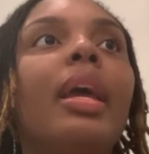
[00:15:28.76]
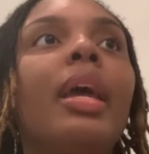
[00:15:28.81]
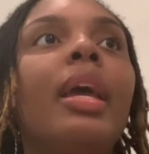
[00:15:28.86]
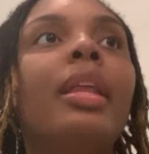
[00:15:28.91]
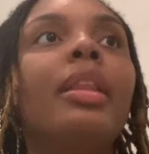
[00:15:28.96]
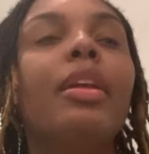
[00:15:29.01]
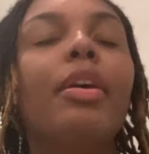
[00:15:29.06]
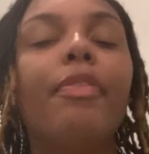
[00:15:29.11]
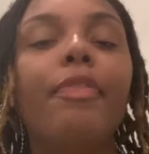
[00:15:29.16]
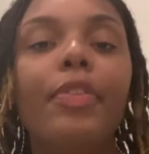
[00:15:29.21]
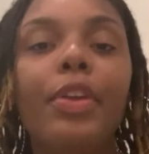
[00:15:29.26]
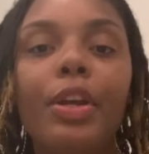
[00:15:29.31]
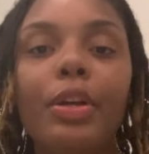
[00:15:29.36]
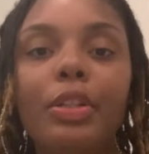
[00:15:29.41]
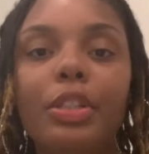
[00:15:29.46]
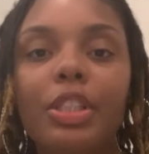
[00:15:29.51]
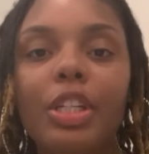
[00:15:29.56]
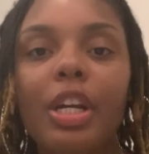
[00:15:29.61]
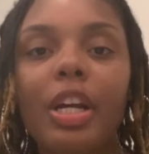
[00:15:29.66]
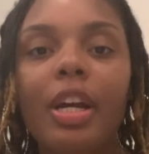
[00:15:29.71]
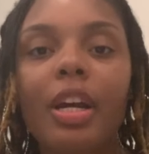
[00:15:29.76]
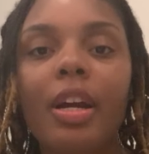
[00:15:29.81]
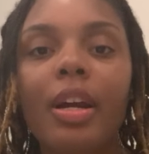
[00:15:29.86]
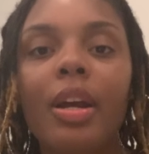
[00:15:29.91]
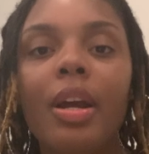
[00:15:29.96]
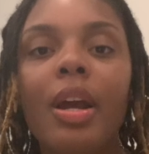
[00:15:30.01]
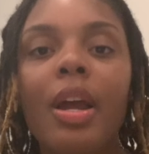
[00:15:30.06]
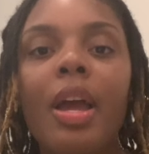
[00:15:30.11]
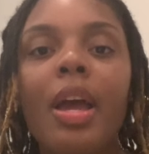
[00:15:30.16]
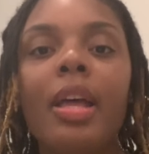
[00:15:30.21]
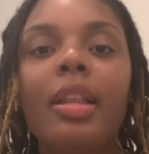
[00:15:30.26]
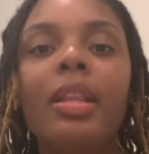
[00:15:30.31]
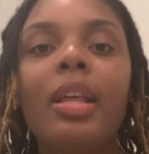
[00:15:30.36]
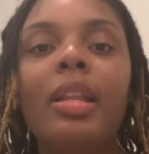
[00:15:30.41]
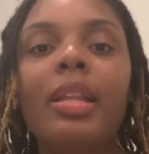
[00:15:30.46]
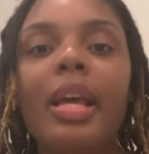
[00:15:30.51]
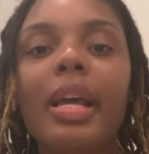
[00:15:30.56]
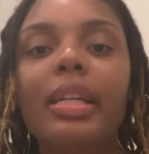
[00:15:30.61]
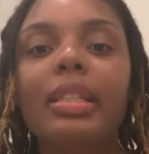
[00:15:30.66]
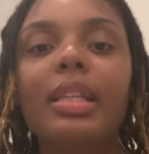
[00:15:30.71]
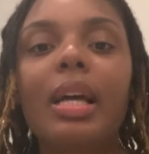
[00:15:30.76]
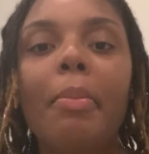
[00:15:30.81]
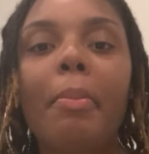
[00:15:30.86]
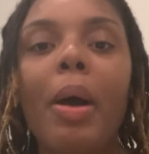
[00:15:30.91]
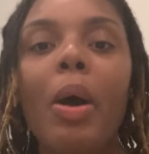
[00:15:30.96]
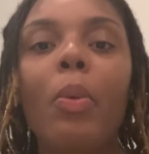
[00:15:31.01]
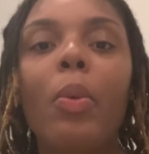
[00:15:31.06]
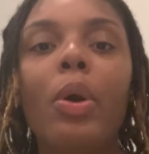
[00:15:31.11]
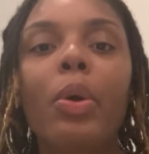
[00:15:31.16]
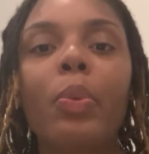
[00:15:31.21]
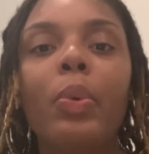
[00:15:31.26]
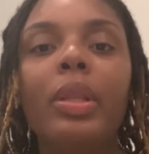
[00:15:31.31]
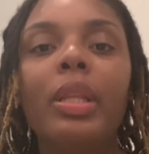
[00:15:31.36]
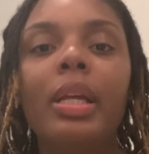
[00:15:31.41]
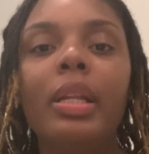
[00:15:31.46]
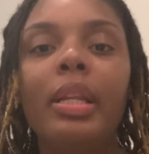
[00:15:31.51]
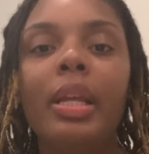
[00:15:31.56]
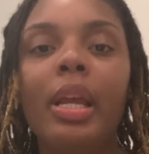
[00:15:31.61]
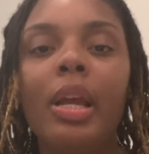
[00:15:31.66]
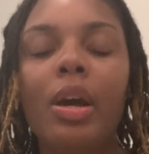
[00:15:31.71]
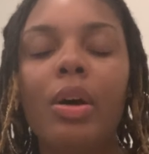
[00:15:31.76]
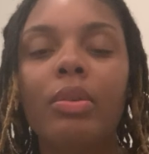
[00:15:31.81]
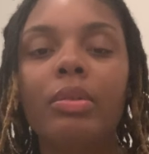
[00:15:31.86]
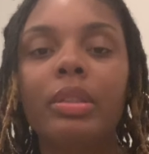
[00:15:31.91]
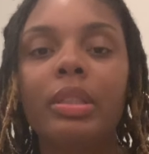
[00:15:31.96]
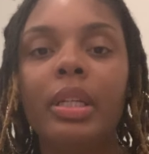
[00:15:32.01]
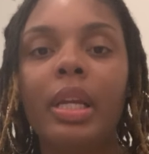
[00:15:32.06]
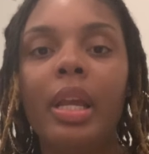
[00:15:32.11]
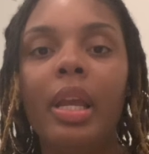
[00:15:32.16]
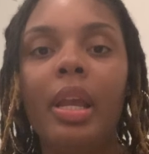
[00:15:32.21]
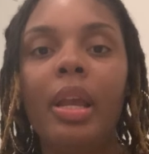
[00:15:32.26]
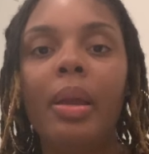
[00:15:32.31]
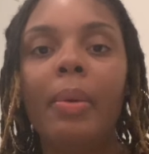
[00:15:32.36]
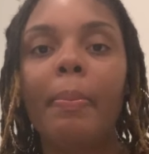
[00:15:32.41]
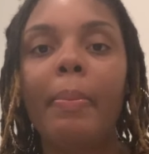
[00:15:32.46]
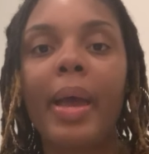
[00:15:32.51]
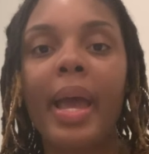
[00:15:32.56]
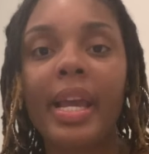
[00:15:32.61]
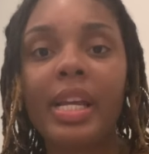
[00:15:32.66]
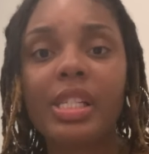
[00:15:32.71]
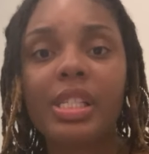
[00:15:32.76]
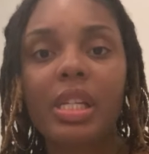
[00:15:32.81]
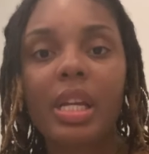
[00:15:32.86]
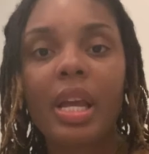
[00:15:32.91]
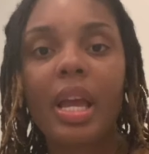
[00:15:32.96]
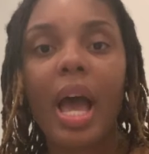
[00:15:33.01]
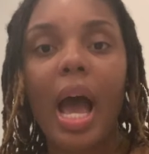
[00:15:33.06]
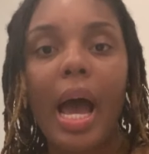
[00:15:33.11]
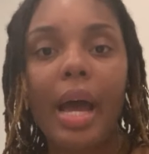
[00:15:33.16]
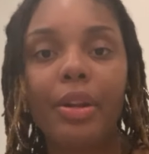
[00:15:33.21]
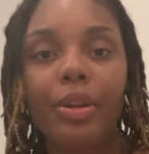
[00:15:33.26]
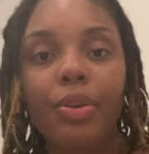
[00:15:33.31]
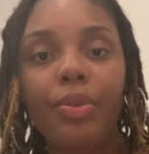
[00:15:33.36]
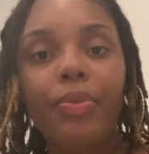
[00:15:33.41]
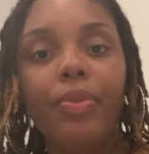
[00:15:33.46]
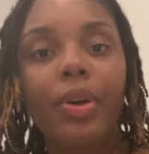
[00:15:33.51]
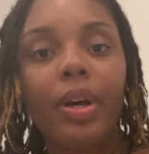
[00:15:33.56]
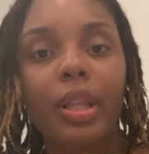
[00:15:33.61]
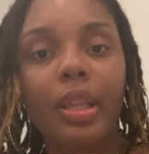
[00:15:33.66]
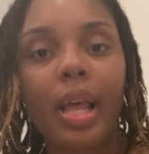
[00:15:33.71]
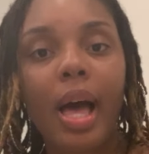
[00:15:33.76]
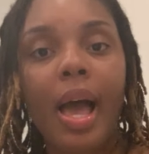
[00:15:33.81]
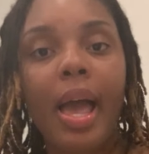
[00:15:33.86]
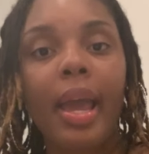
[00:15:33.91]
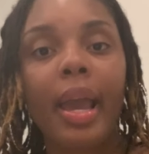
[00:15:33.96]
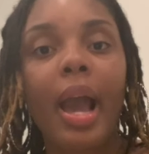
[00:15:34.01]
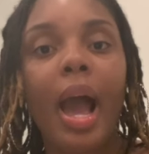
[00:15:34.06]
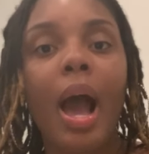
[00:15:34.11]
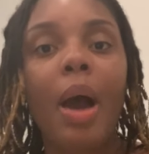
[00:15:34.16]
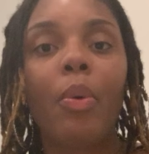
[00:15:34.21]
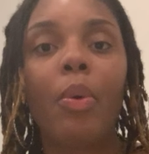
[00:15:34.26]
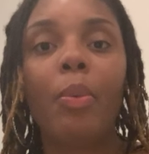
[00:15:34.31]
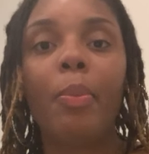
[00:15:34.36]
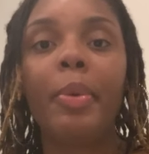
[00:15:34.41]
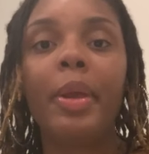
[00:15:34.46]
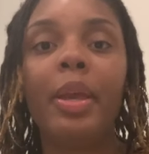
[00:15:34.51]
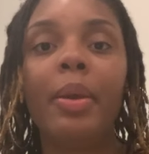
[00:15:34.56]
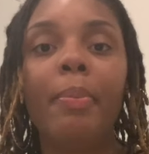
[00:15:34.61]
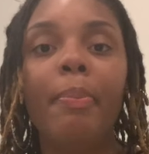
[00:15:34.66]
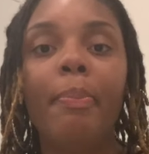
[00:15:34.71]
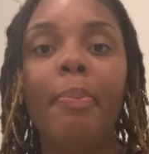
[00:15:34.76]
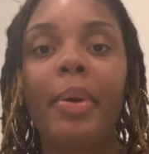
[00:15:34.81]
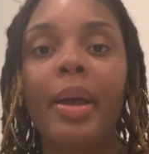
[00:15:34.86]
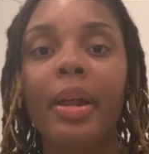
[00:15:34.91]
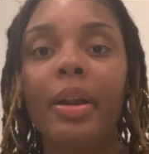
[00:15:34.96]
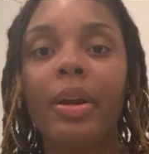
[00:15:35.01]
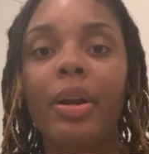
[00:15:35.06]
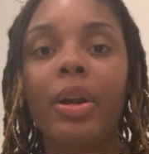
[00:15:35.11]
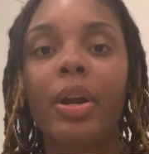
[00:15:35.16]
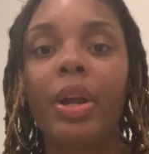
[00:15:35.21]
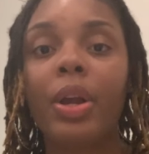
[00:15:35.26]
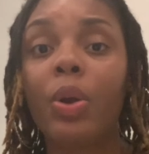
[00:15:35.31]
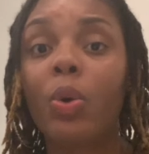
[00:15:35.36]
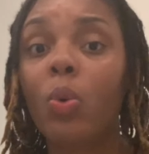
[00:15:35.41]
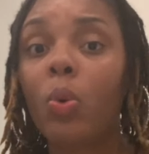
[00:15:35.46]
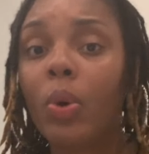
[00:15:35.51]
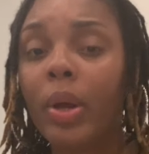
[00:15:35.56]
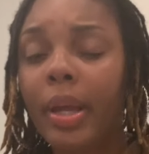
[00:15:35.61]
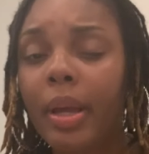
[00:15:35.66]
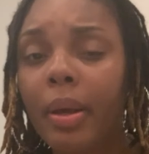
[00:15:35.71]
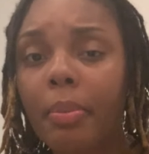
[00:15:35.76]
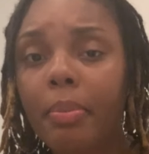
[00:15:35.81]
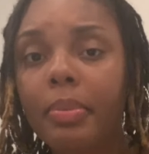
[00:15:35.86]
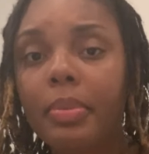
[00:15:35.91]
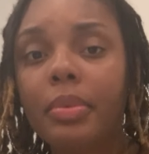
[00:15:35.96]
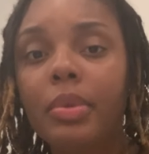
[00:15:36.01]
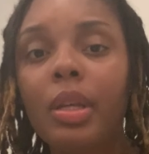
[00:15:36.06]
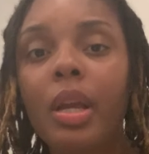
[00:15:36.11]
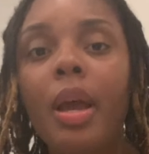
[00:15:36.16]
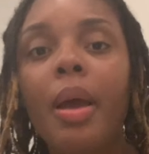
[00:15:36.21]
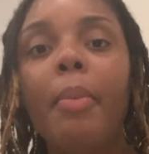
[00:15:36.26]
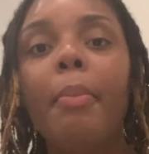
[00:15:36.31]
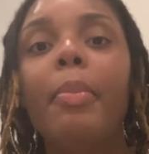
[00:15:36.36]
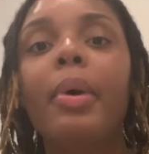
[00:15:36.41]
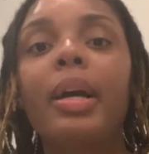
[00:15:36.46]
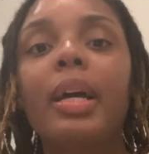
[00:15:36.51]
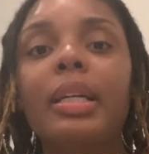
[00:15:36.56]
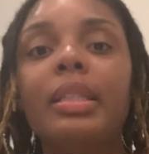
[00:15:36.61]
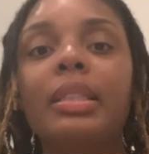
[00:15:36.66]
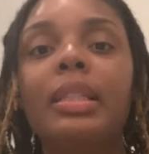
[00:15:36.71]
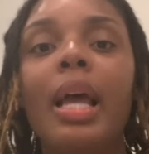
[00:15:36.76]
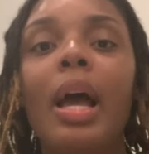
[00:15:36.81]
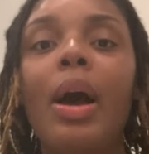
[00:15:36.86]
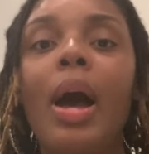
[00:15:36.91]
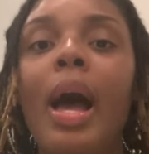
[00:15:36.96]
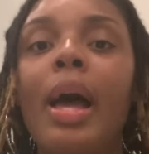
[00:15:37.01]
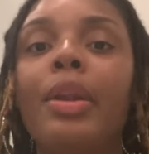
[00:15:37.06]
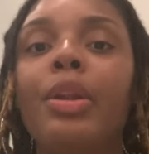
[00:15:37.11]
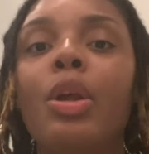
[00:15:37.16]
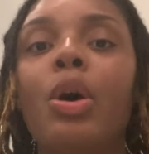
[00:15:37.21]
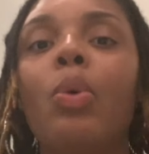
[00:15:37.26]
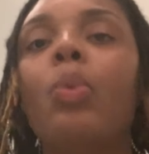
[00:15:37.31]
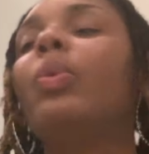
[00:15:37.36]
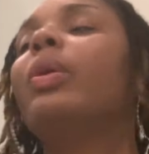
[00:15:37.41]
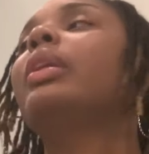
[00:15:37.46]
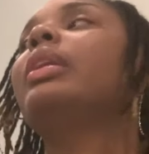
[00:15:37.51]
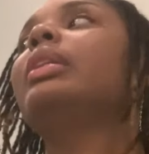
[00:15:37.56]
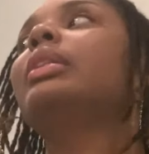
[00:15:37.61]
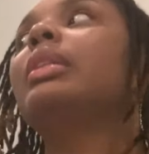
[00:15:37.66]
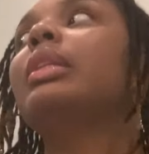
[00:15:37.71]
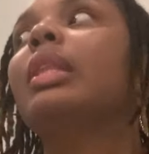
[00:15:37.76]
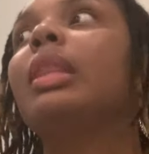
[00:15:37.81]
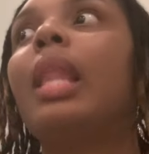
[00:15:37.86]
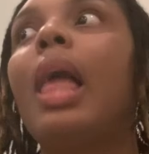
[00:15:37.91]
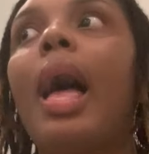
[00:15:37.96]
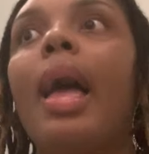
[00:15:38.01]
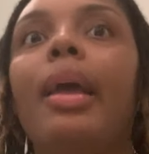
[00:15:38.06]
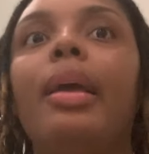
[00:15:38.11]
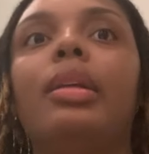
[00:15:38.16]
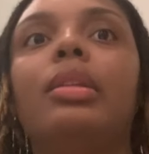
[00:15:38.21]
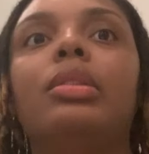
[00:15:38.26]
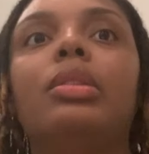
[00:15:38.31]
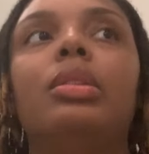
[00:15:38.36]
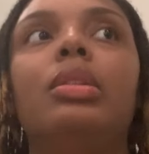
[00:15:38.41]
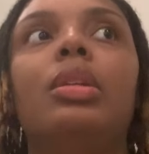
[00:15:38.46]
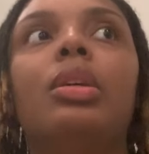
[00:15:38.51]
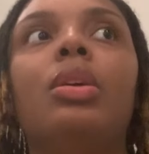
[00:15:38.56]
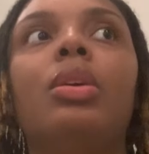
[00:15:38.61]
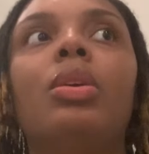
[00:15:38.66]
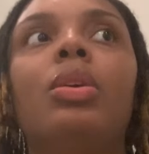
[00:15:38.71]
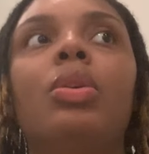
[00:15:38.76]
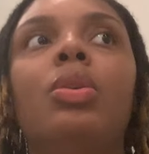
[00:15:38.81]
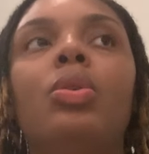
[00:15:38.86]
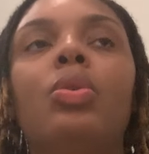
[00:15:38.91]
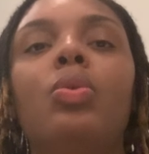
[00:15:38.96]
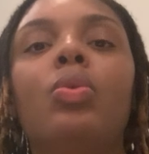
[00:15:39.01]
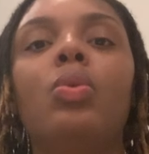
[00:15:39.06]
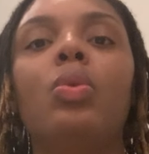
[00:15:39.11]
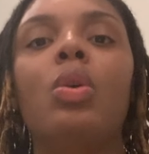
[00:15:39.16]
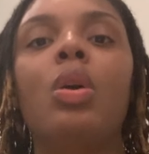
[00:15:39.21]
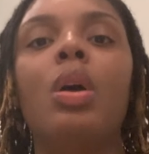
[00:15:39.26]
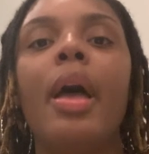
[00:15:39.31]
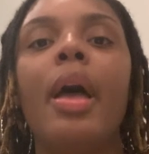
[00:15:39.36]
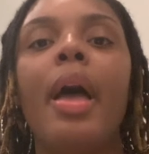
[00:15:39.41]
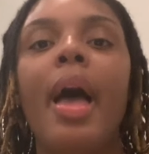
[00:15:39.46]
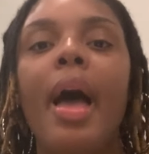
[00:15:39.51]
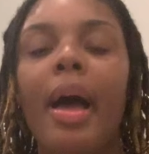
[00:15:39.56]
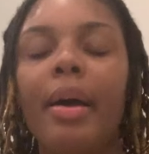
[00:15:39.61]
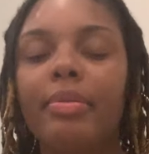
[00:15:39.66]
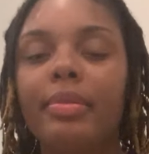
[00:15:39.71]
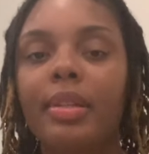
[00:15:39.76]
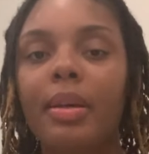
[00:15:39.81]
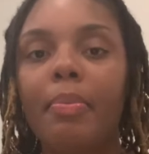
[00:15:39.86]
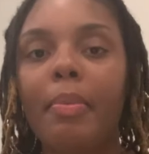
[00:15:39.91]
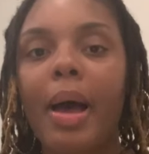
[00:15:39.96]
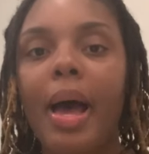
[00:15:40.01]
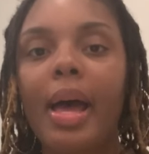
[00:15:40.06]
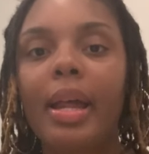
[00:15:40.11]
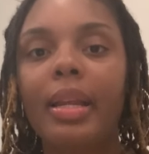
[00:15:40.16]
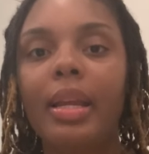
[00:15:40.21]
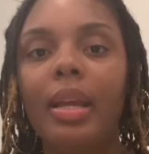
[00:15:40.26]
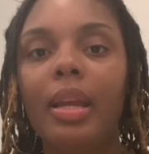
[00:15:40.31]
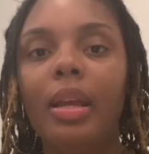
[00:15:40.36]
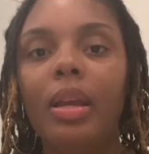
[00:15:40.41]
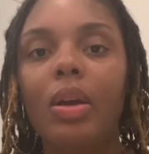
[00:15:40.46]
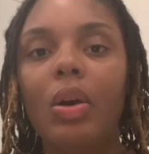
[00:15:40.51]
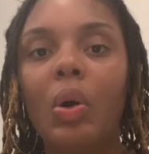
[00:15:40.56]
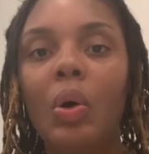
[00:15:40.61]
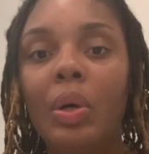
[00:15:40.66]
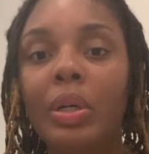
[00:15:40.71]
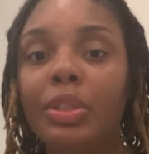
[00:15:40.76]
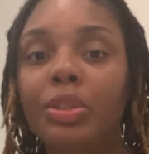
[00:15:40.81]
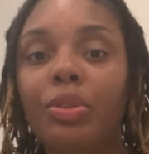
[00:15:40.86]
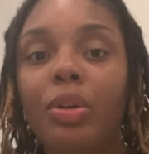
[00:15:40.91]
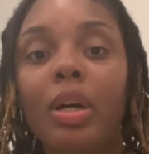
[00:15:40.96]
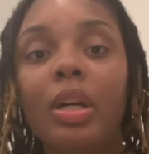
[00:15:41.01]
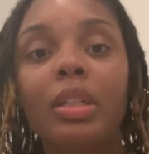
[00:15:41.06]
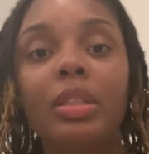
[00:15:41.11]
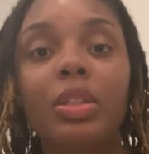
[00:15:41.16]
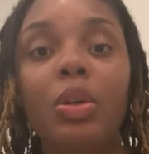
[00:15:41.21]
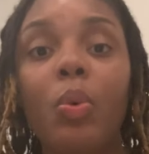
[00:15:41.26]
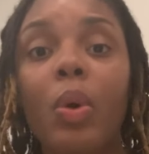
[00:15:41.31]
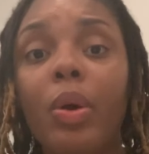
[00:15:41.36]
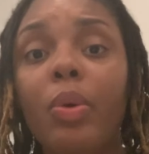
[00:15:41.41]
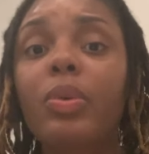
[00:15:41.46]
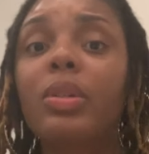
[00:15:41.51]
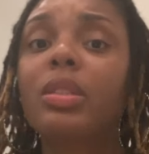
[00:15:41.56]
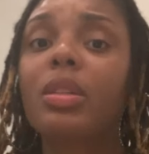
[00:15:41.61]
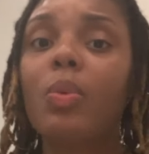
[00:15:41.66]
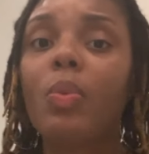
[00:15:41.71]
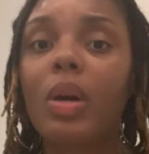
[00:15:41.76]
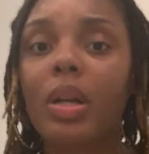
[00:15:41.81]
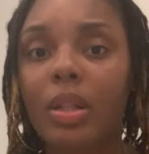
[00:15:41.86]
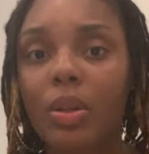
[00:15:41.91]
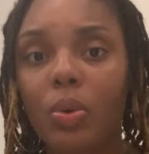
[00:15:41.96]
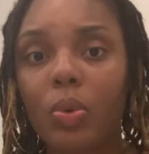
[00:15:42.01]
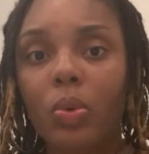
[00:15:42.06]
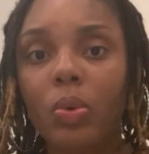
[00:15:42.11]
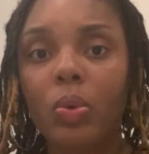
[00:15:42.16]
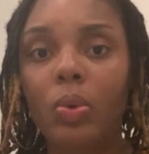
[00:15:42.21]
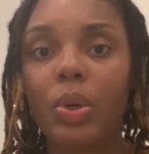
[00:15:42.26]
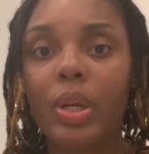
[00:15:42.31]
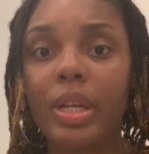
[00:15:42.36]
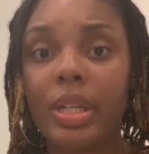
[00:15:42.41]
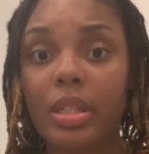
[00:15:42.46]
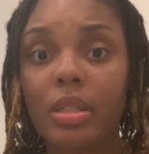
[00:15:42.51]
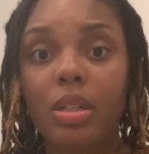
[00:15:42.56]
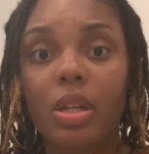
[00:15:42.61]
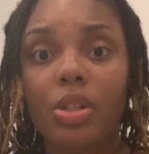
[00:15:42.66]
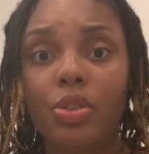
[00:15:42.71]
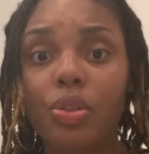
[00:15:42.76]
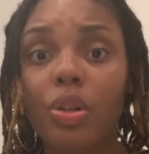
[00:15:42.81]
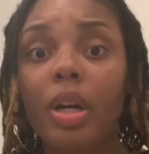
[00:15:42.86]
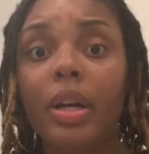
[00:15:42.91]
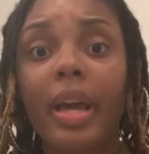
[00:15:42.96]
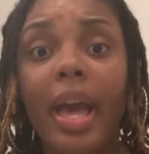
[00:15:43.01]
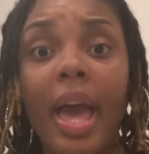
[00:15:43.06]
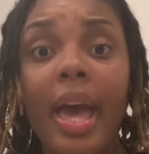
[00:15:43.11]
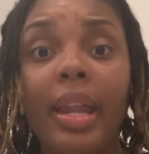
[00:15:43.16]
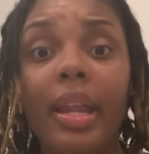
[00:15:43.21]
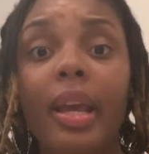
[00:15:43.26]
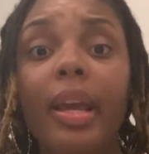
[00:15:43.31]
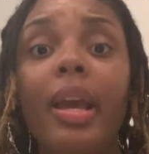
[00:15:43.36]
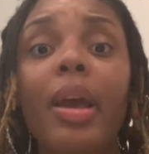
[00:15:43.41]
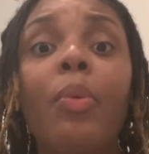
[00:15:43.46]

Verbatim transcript: in the future, the next time I work with a DOC patient, I do feel like I will be better equipped because now I know what it's like to have somebody on drugs to work with someone who is a drug addict.